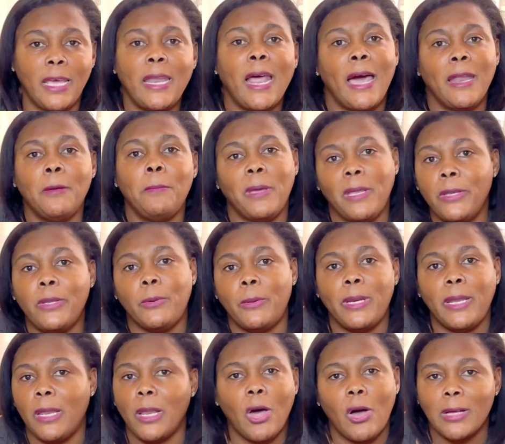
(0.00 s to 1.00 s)
I'd have been doing
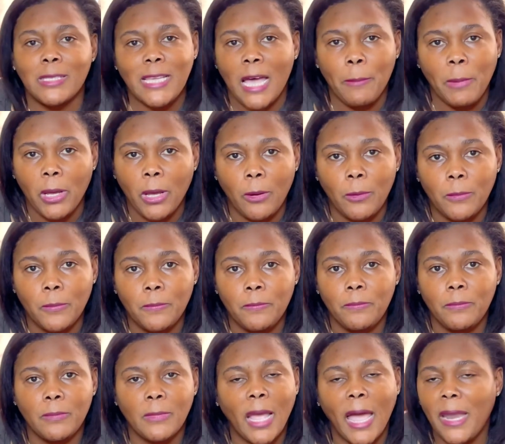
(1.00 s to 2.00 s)
it a long time ago.
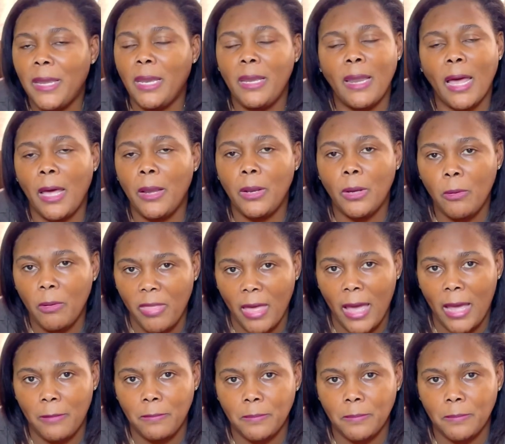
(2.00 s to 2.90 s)
I did not know that.